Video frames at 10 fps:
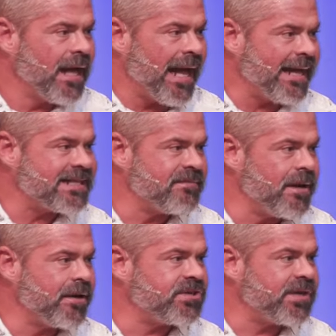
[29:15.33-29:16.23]
and get some
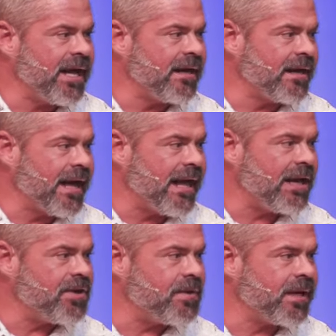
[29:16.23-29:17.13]
understanding.
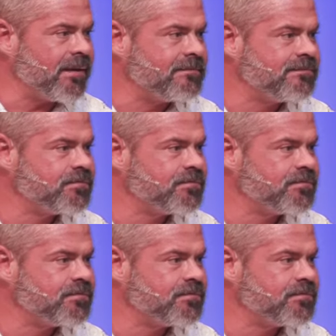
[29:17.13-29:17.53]
Hallelujah.